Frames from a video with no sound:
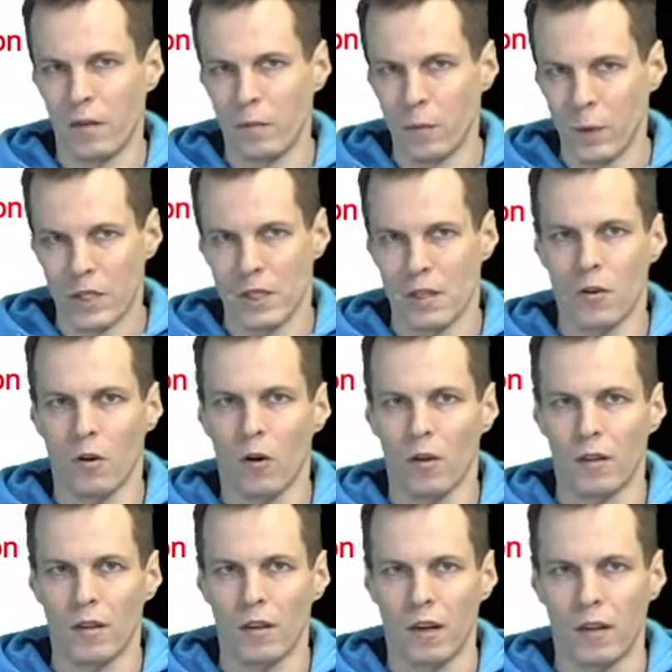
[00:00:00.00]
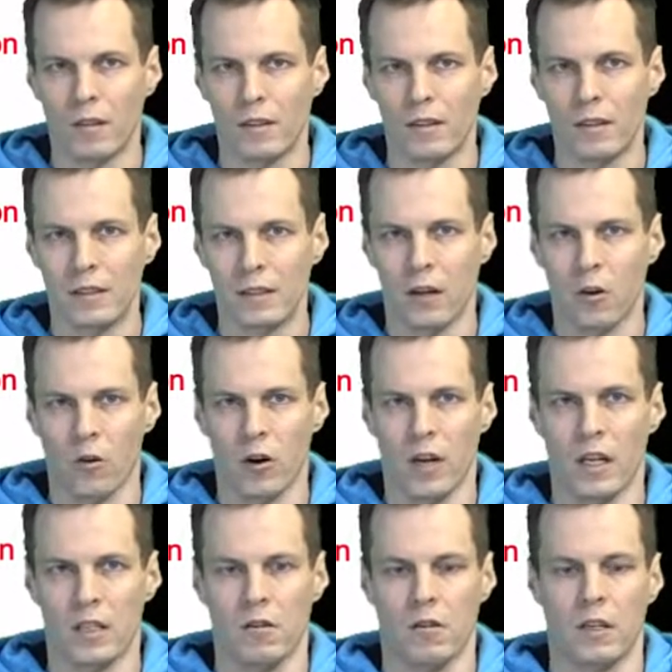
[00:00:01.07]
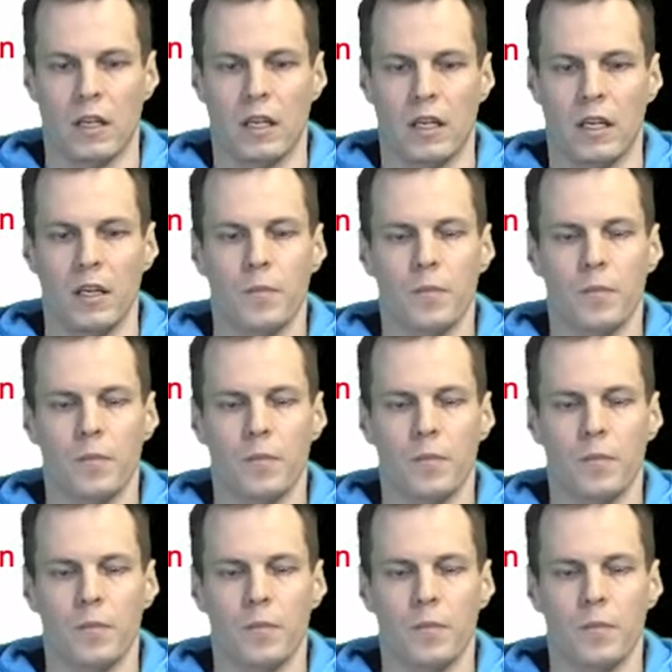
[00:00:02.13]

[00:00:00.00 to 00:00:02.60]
which is called the correlational technique.